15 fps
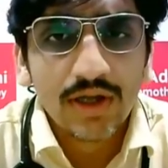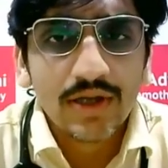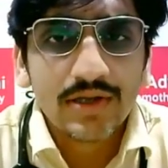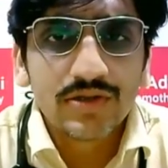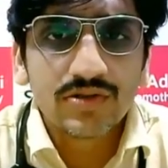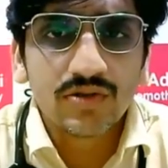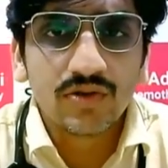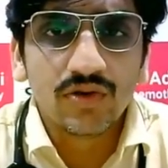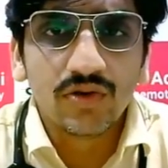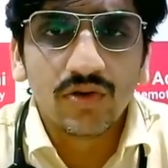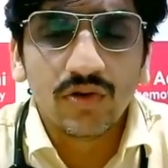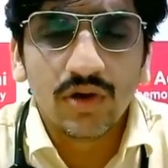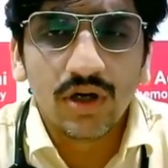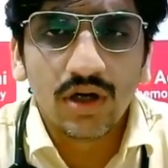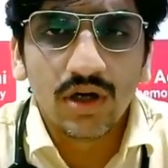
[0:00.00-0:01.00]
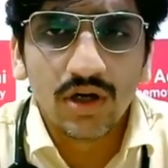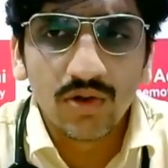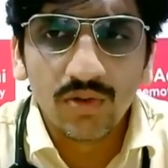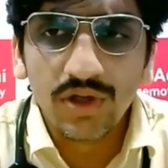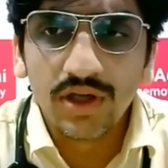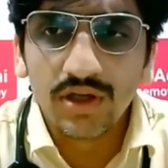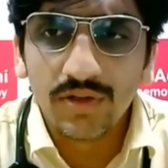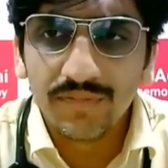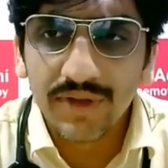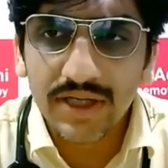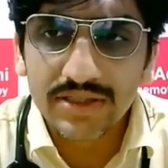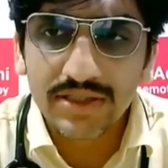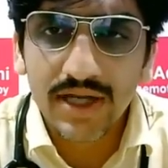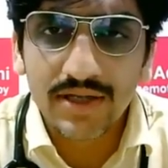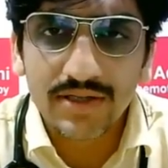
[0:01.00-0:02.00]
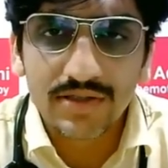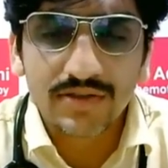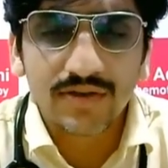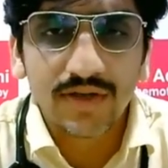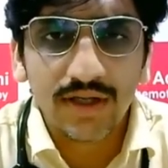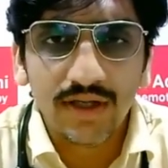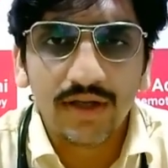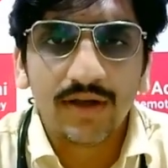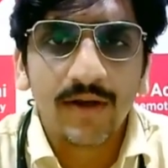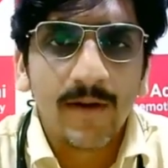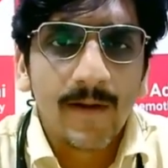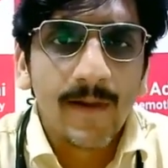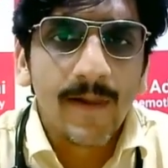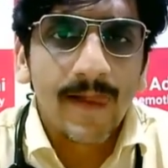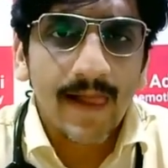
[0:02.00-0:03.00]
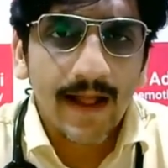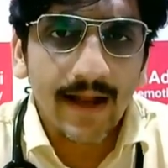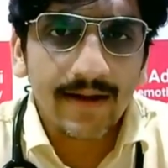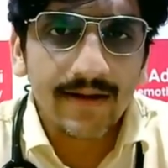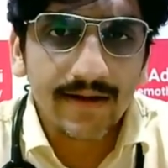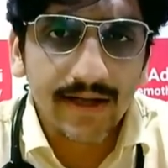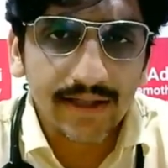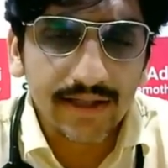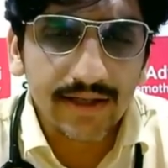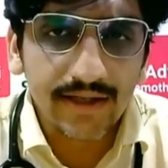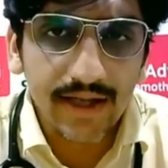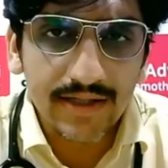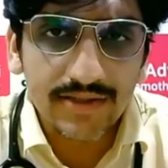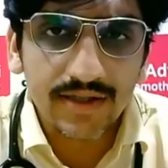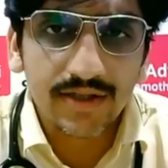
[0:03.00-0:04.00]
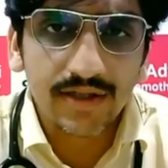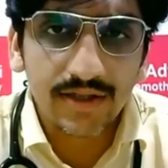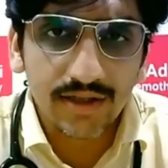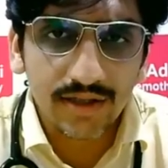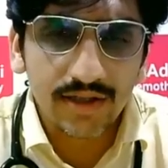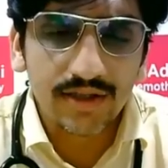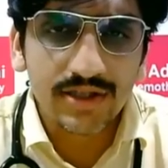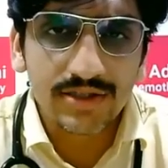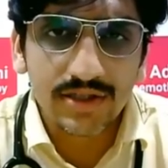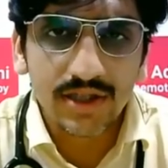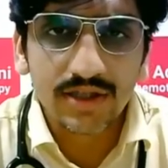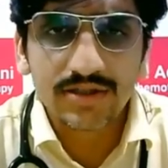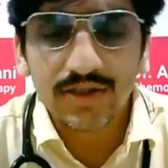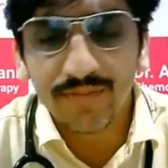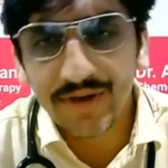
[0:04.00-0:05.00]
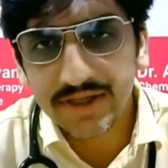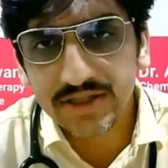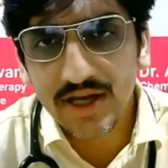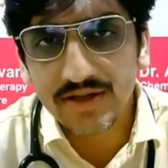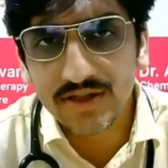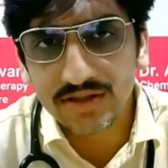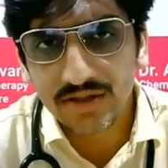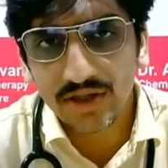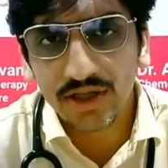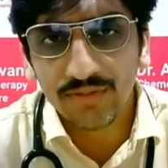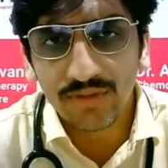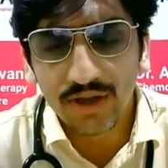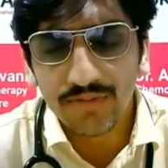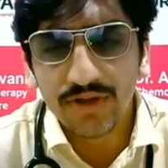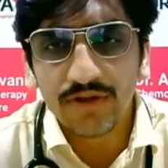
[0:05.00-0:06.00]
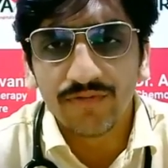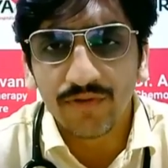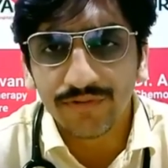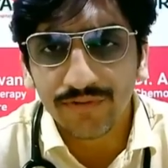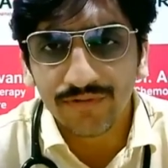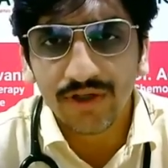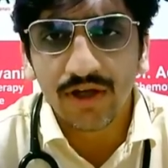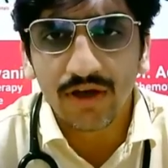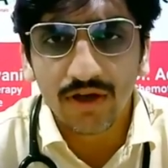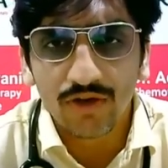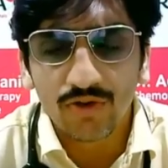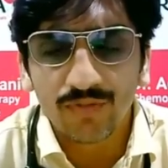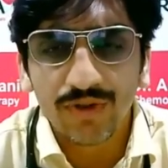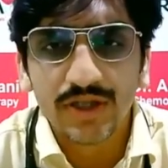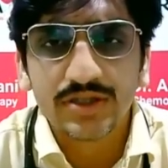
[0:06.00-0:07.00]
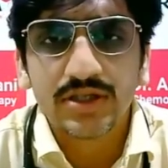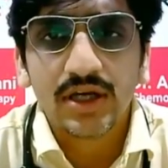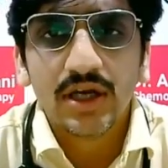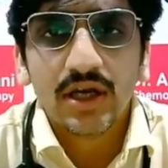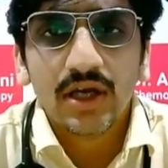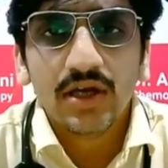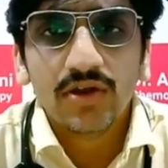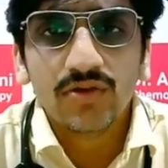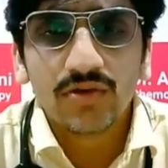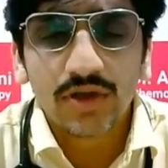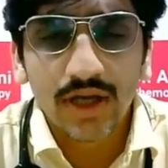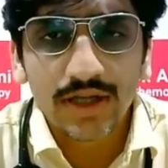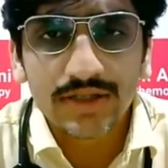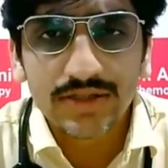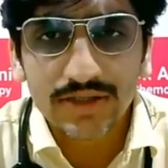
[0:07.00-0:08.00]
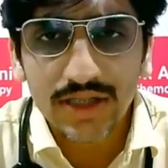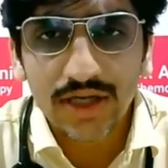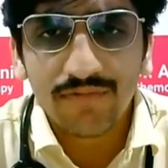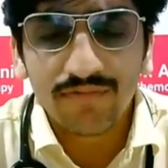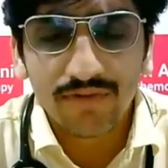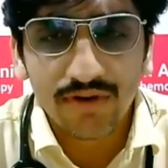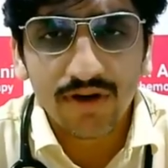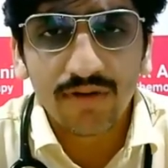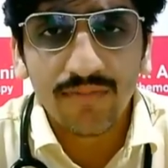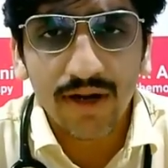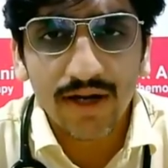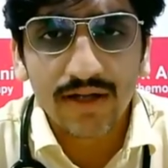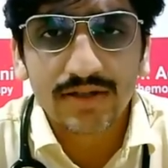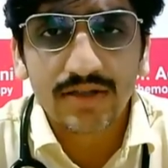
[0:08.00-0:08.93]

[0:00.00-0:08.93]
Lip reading: So, doing a breast cancer screening and detecting cancer in the early stage, the breast cancer screening may be for 1500 rupees. You can save tremendous